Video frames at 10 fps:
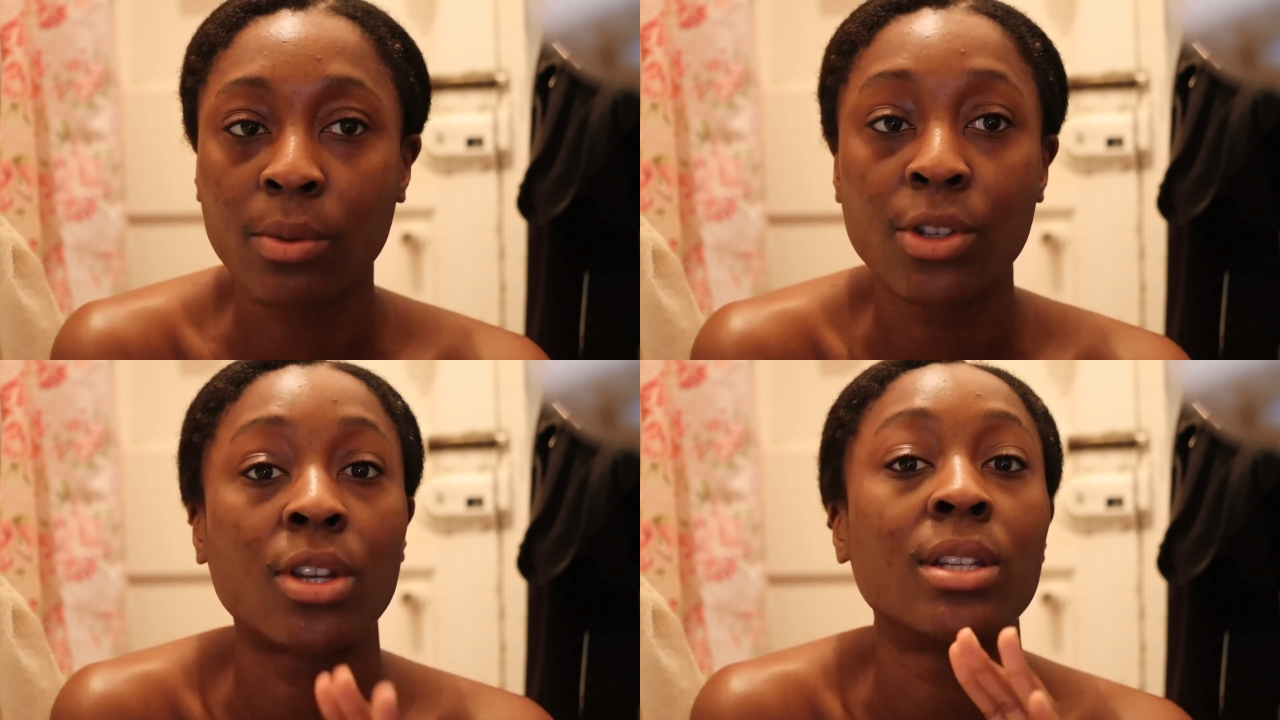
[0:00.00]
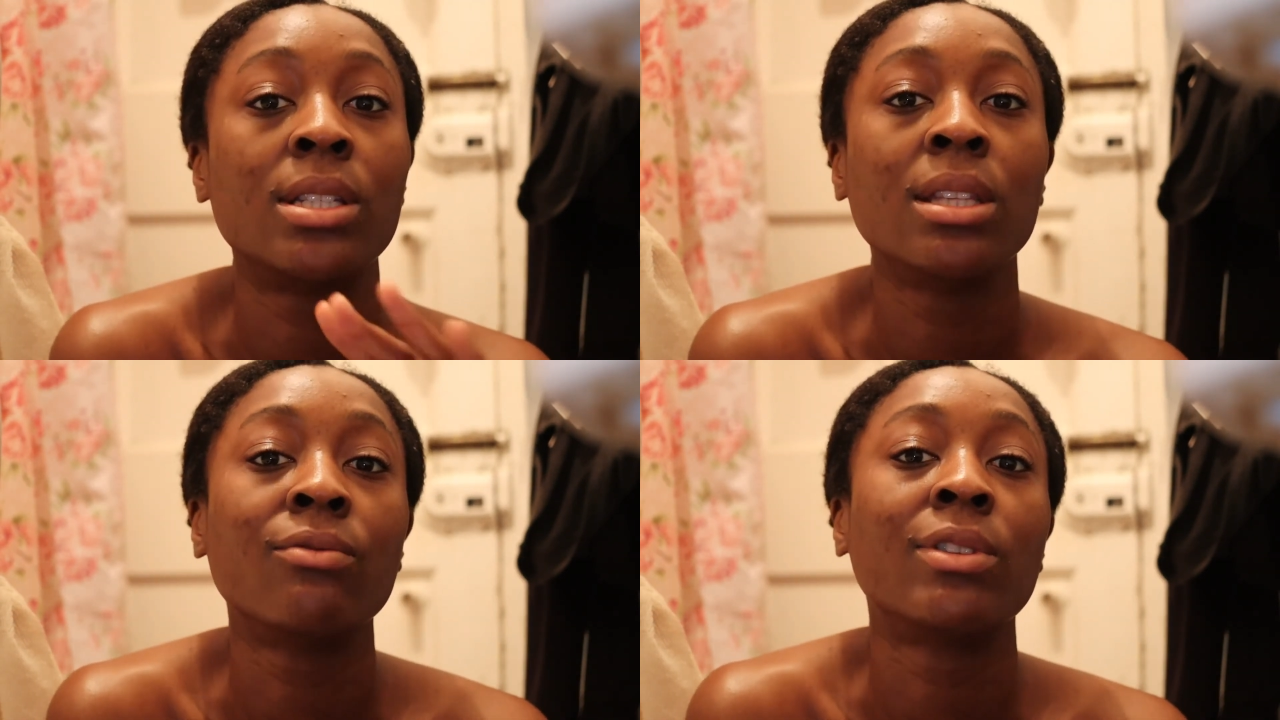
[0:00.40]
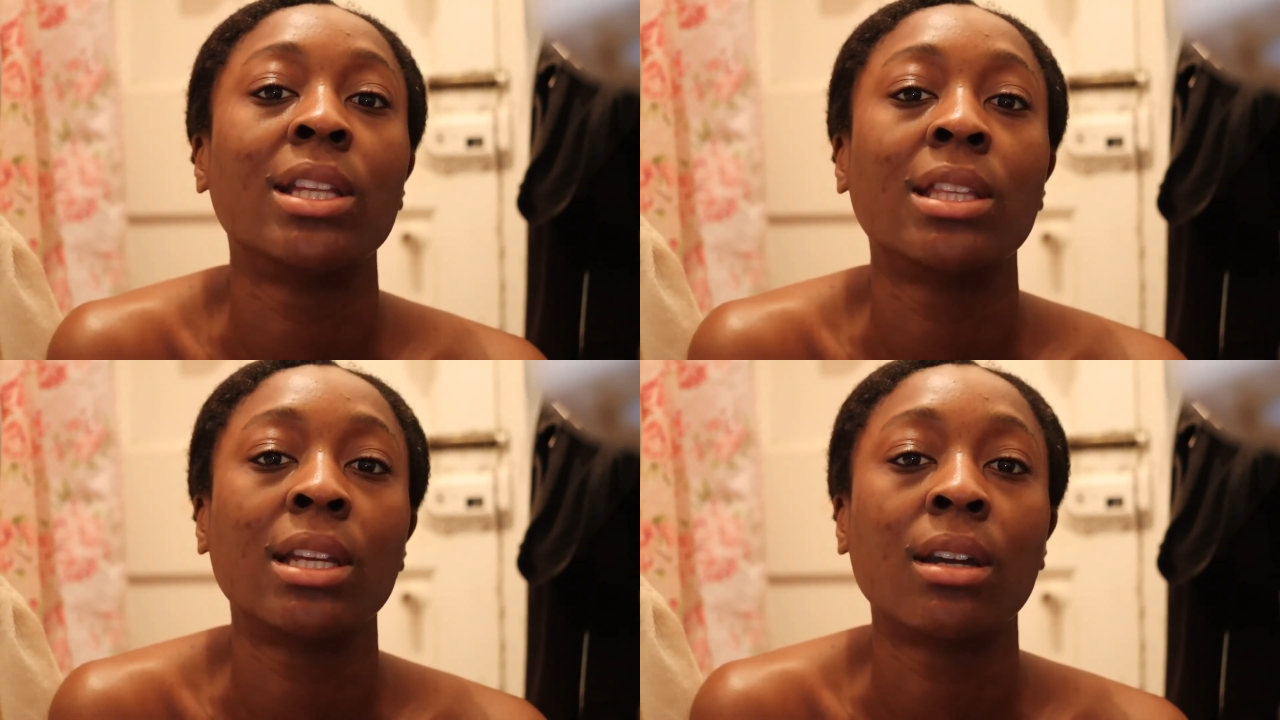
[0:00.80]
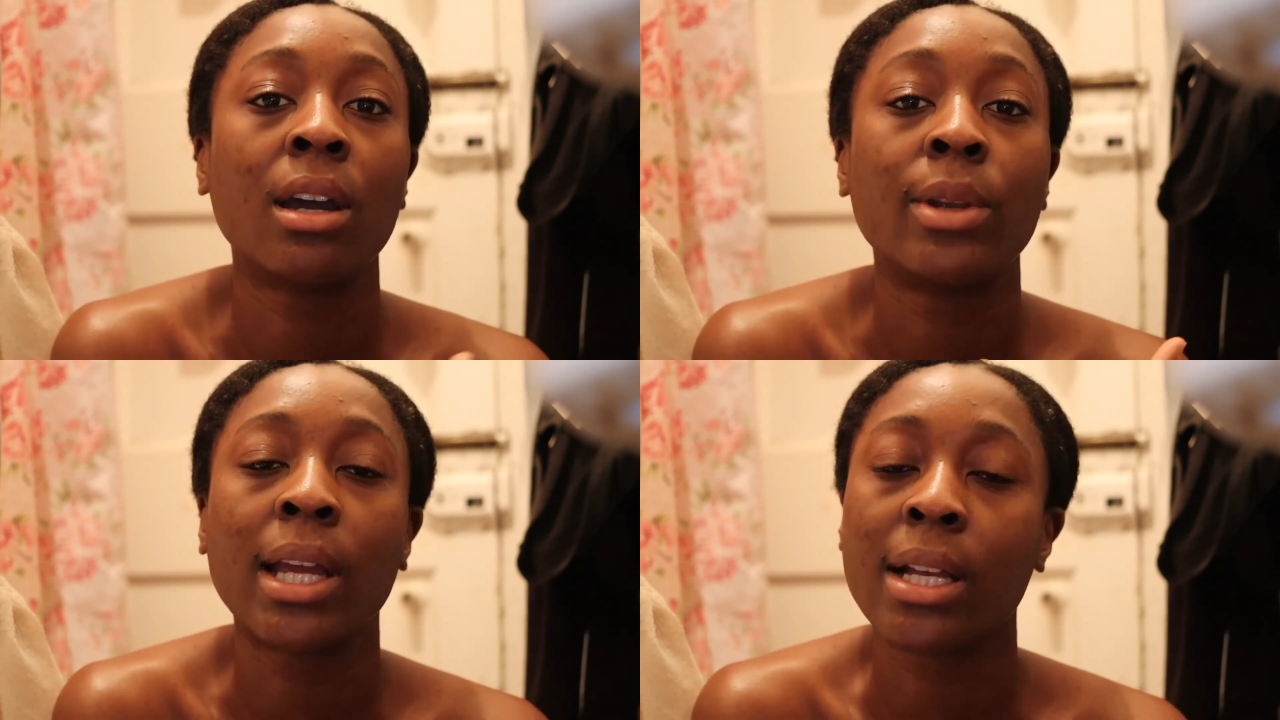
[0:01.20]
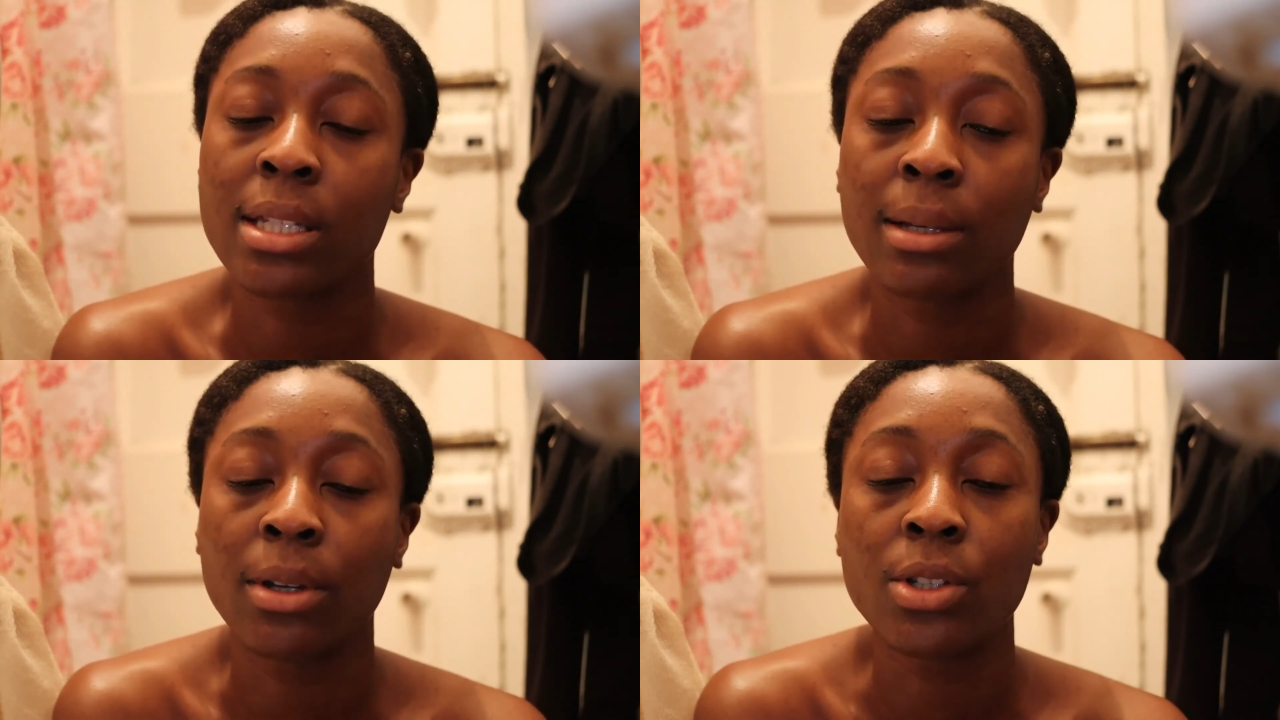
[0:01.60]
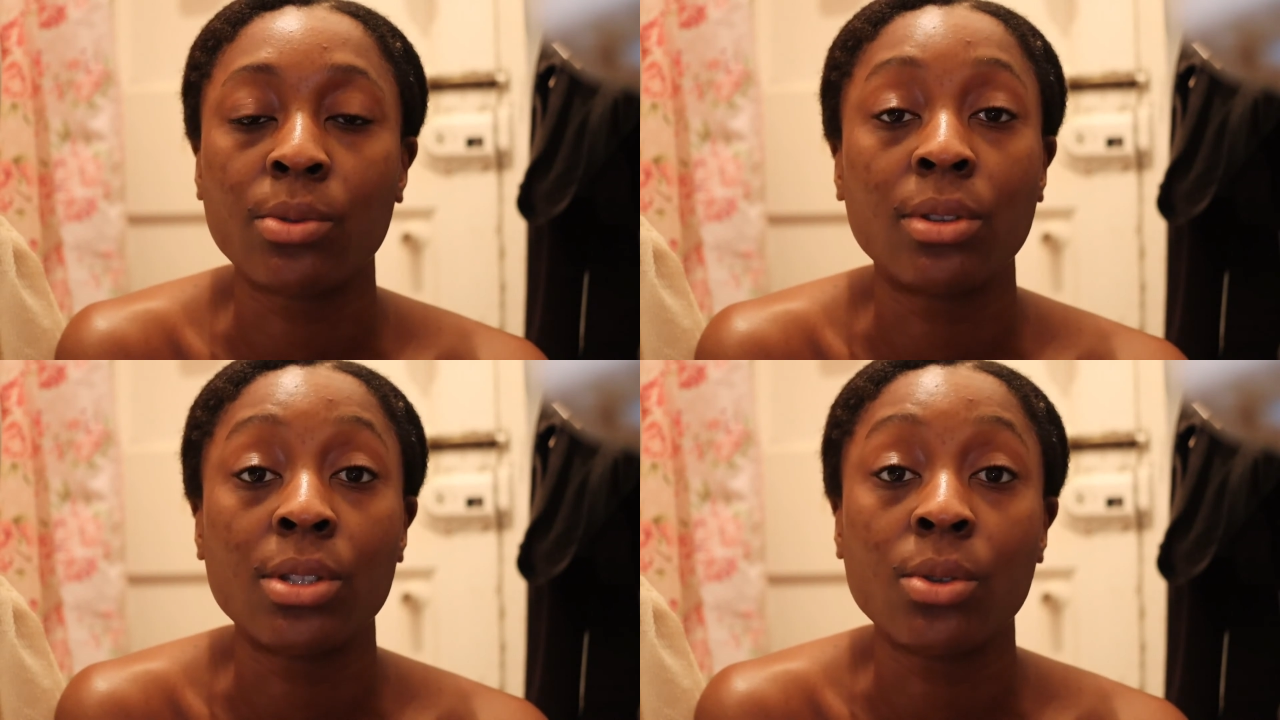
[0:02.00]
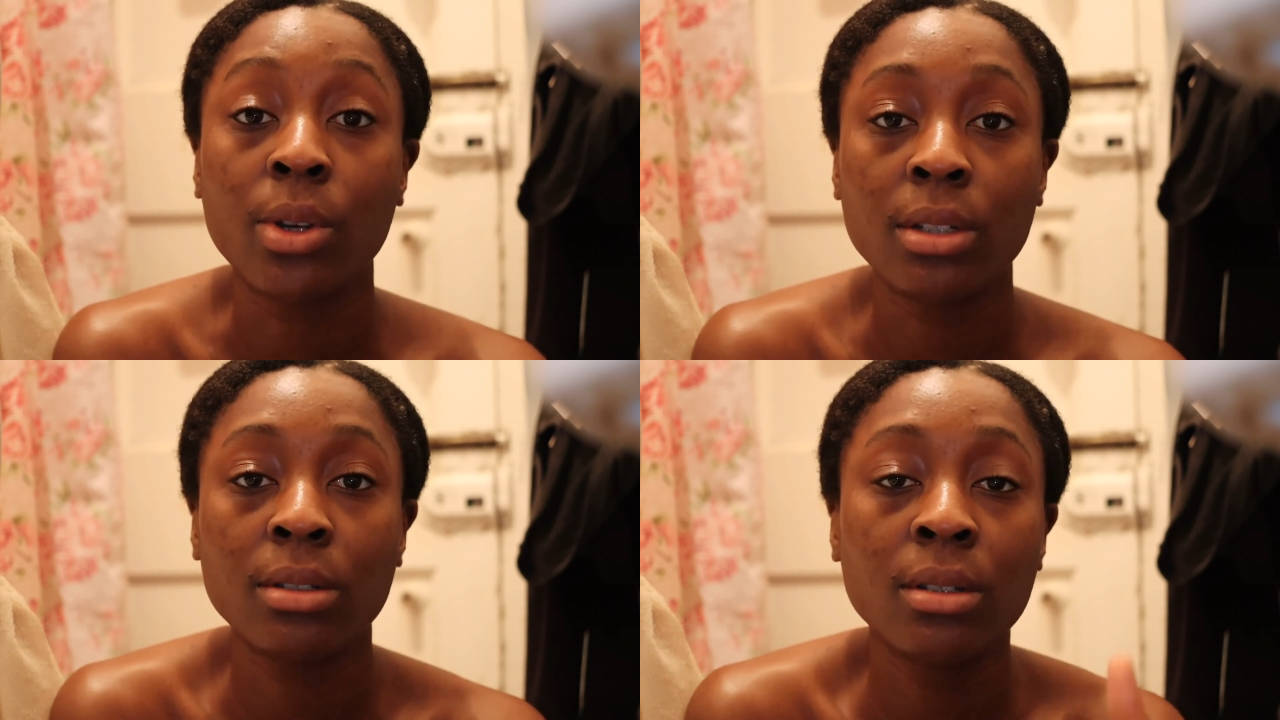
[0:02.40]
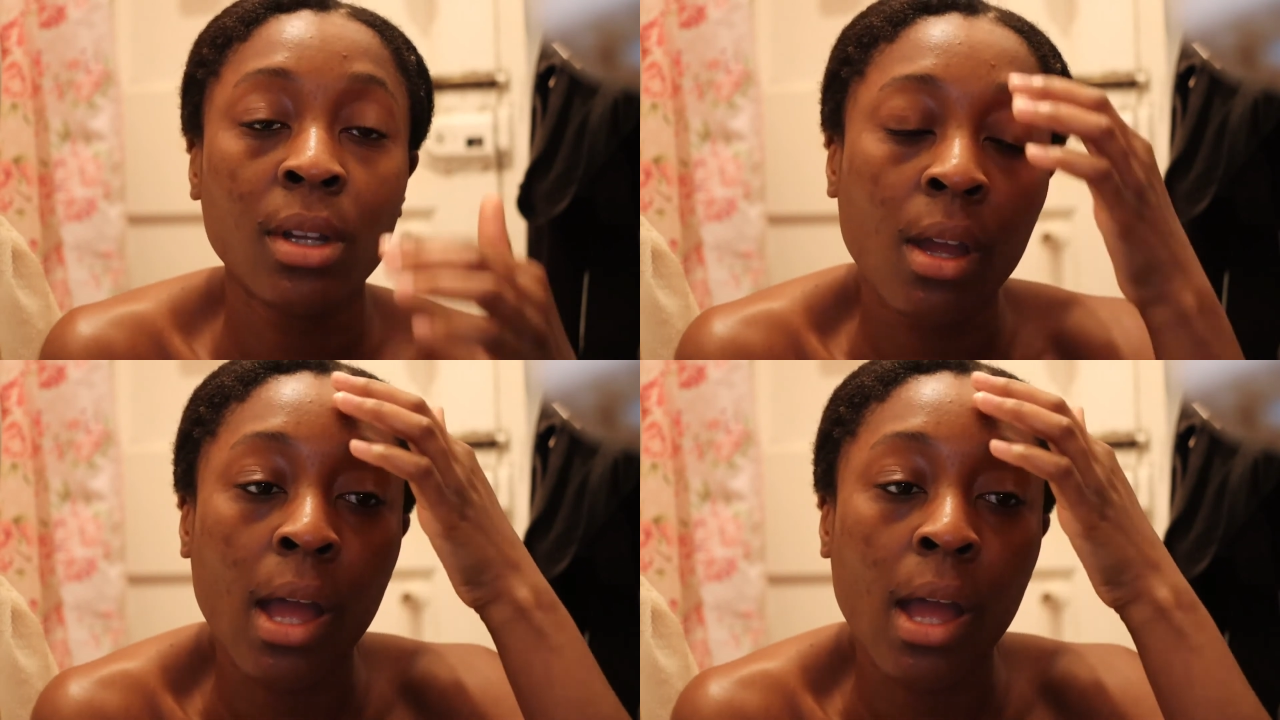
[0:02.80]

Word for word: which I didn't really think I would get so much with this oil